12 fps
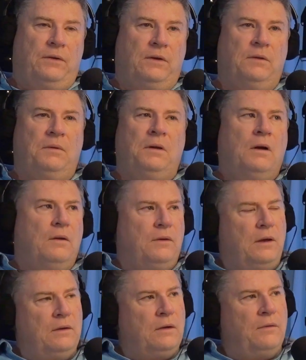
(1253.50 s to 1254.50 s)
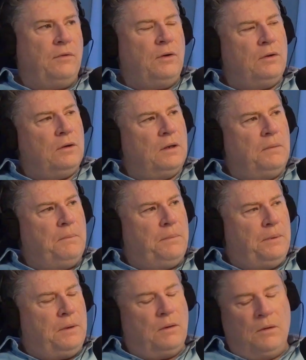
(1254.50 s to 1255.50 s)
Gives them a lot of things. And I've heard, you
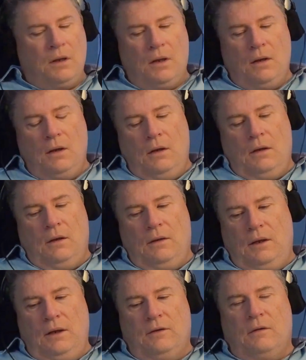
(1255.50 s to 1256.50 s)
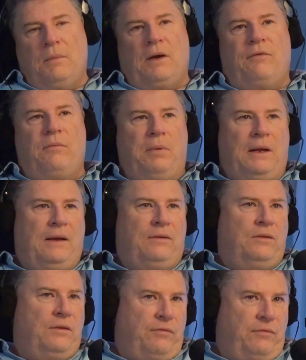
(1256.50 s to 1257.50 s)
know, things come back from players
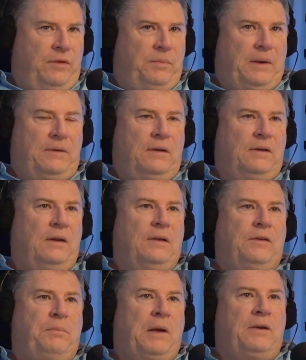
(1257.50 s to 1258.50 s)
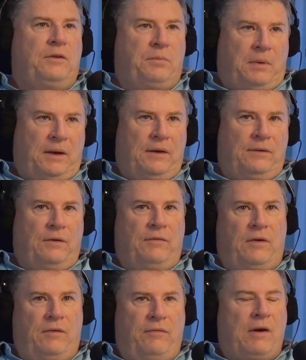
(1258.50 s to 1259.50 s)
in different respects. Like a lot of Spanish players are
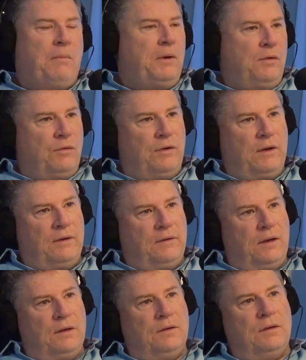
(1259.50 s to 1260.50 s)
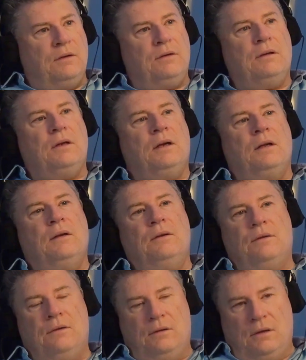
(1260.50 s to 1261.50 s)
very family orientated,
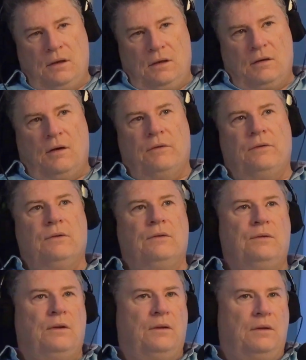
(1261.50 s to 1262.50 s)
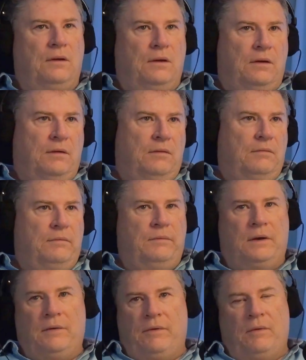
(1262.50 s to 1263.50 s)
and their cousins and
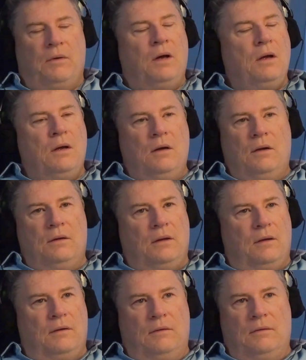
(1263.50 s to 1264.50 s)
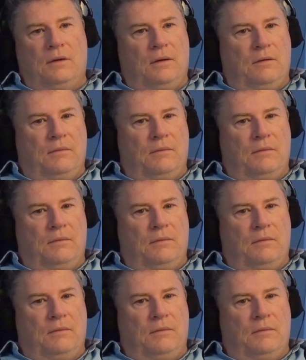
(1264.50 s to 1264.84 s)
whatever. Their